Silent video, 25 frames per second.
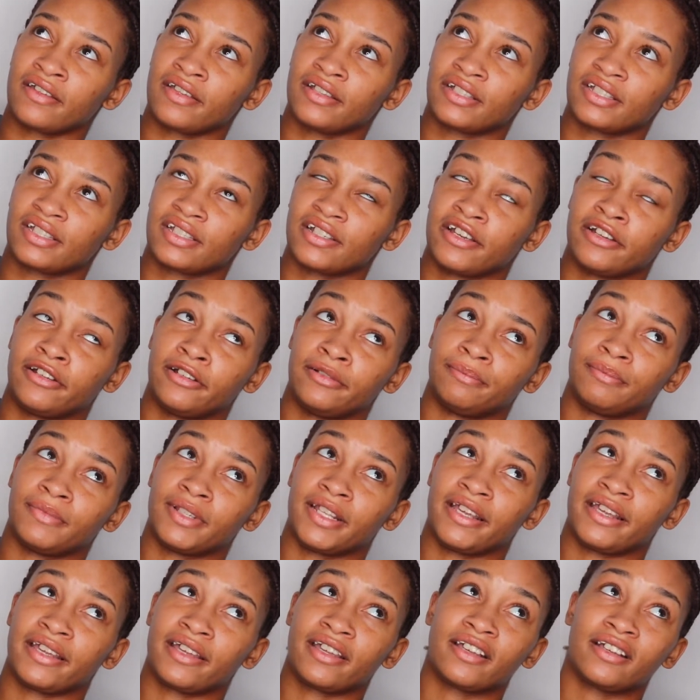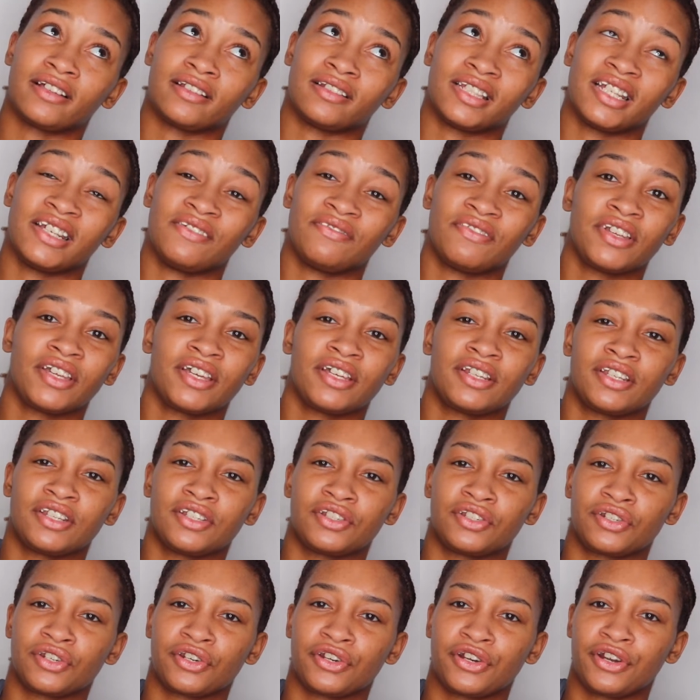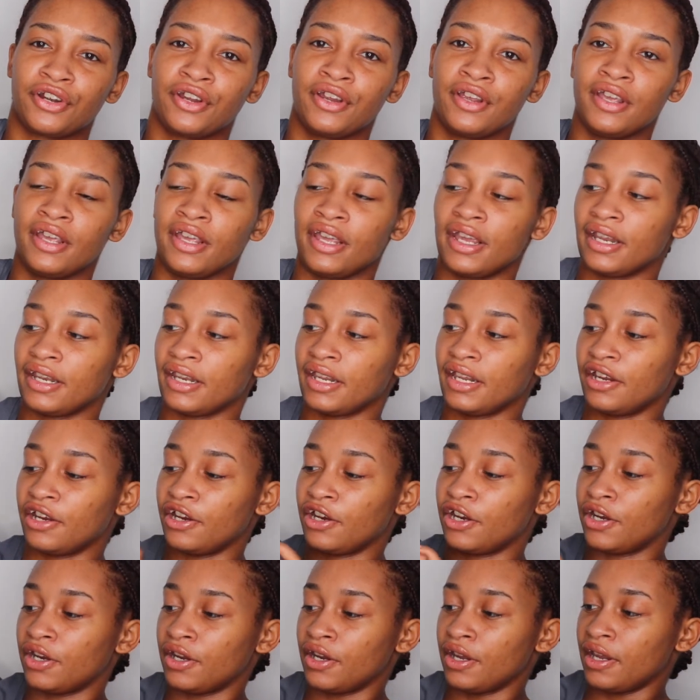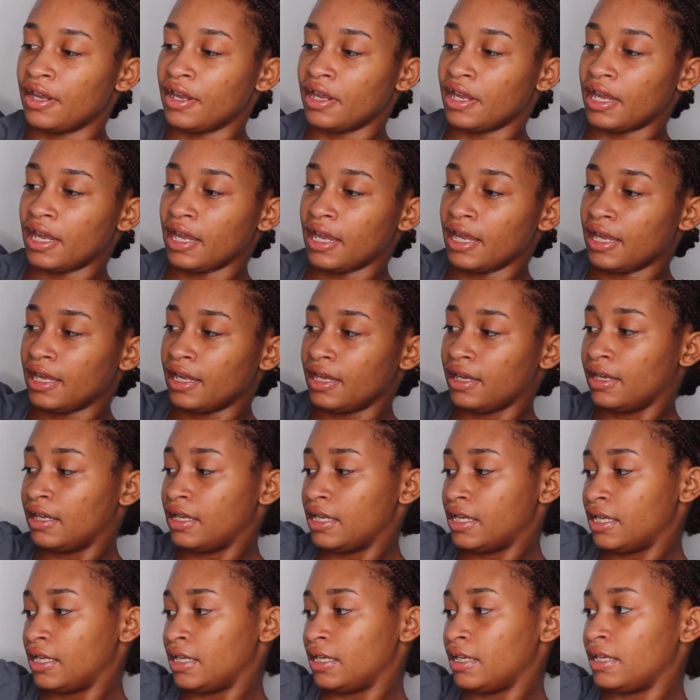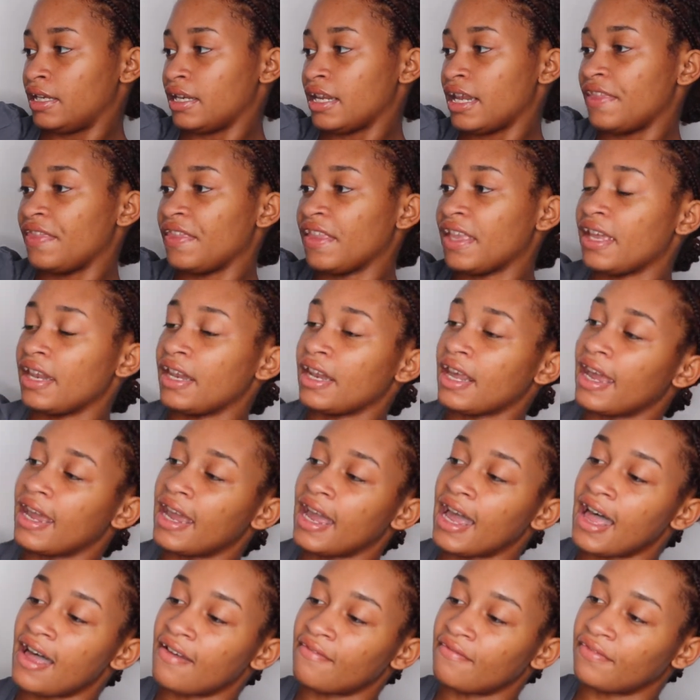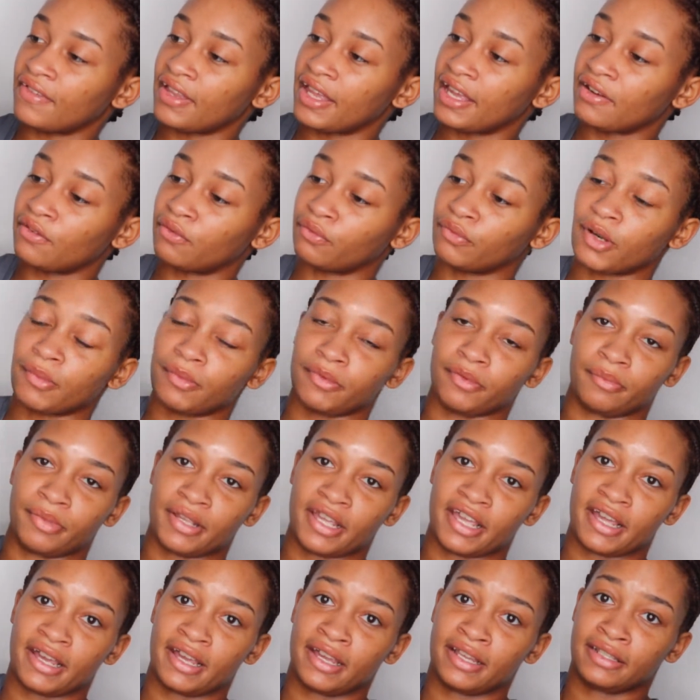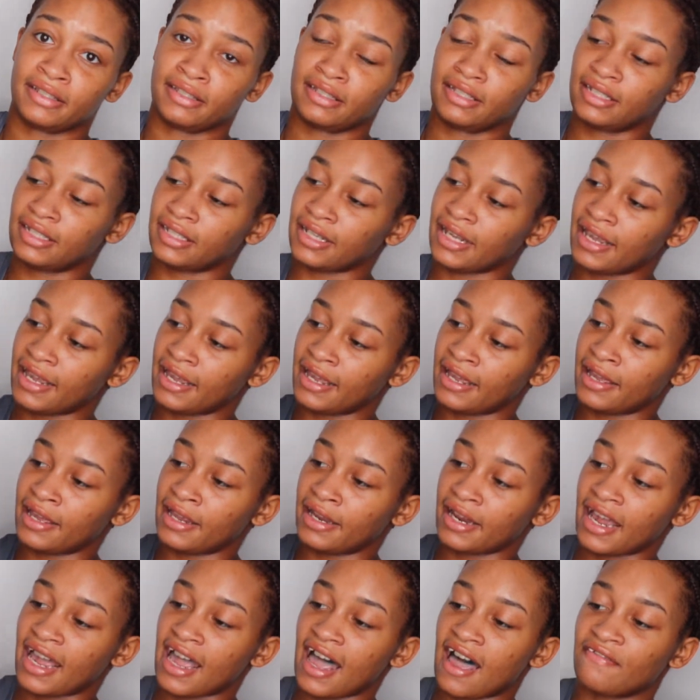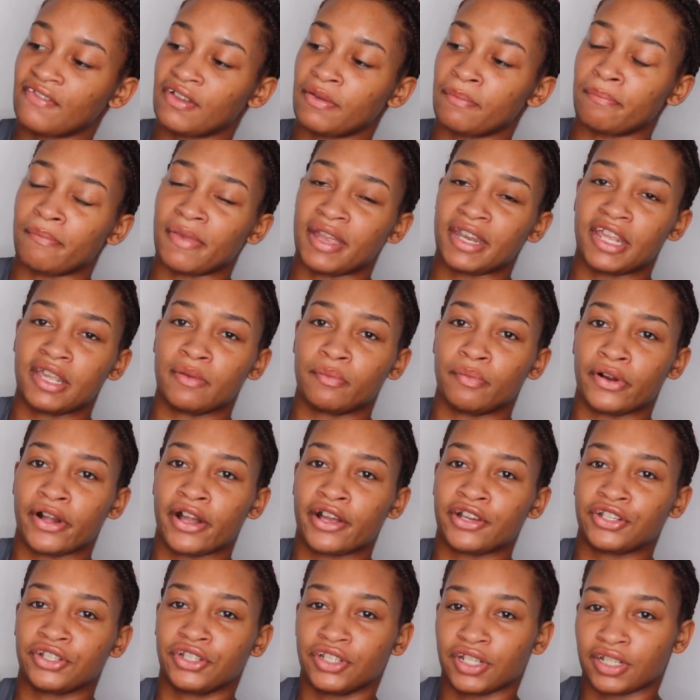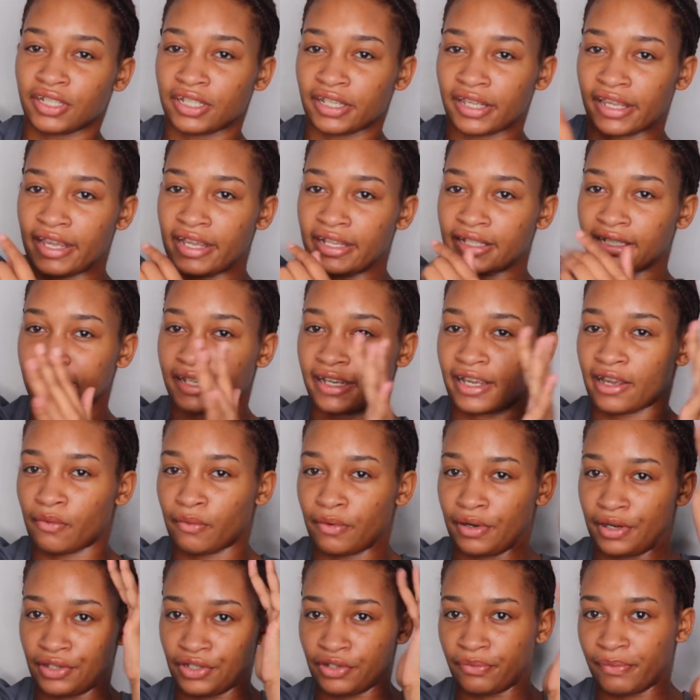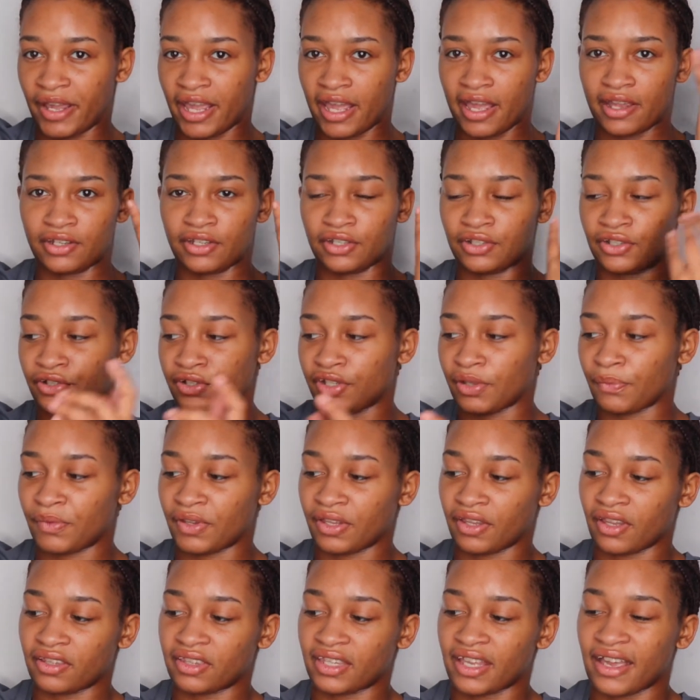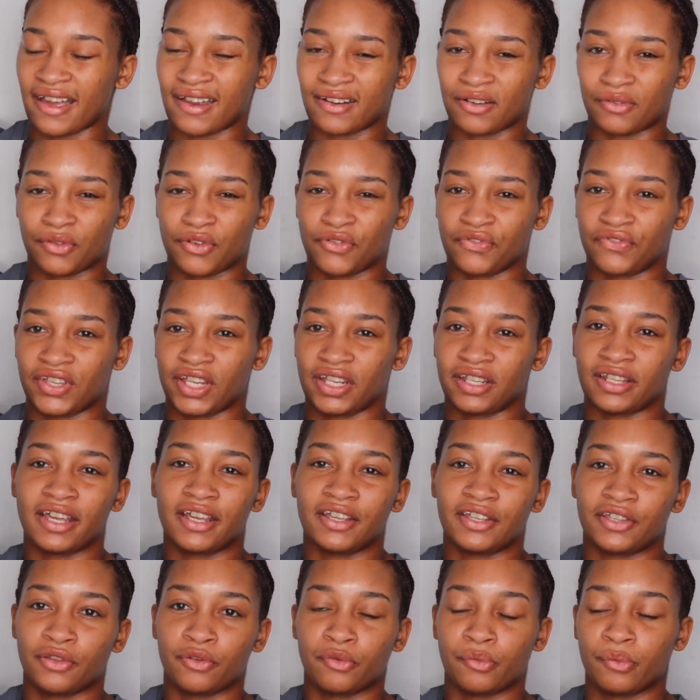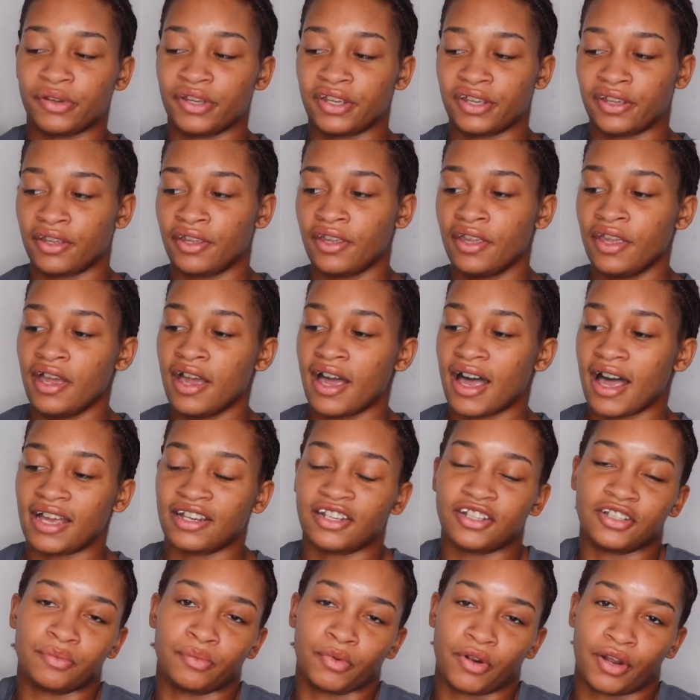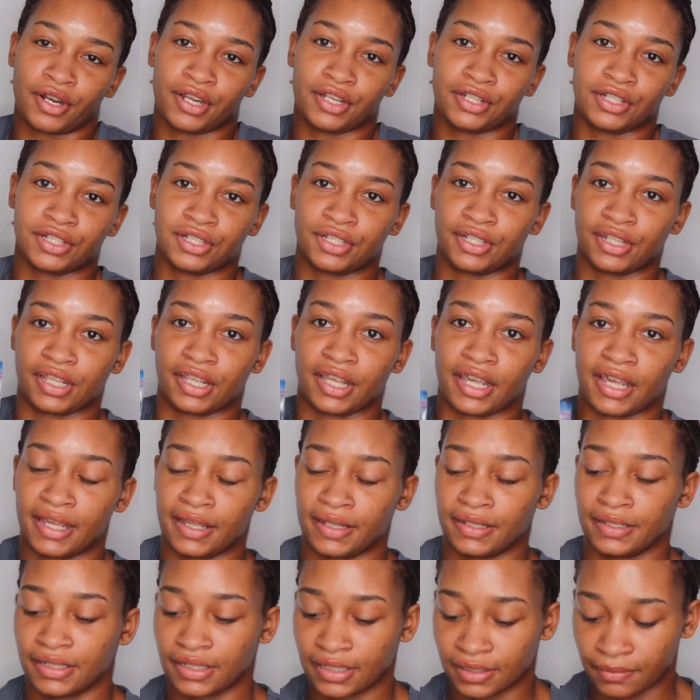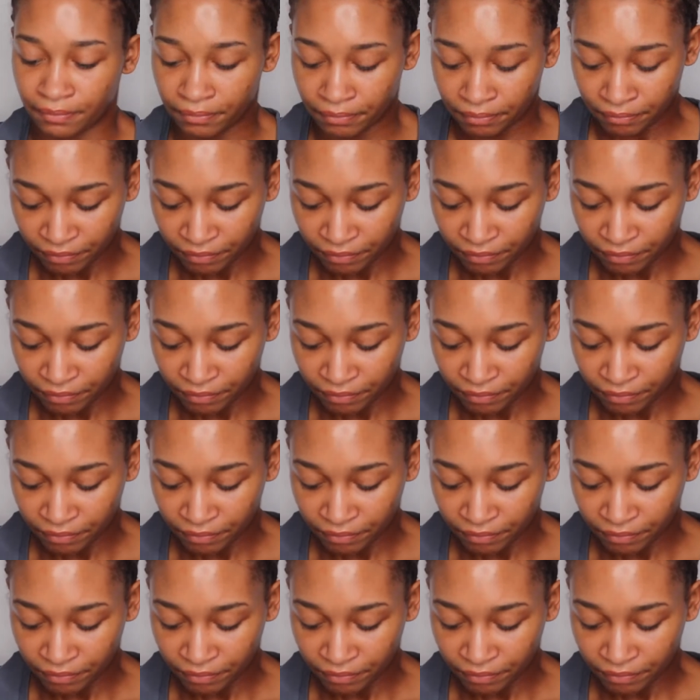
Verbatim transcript: some like leave-in conditioner in here. And, and then I have like rubber bands and I have a mini brush just in case like I want to do my edges or something like that. I don't know if they let you but I just brought it just in case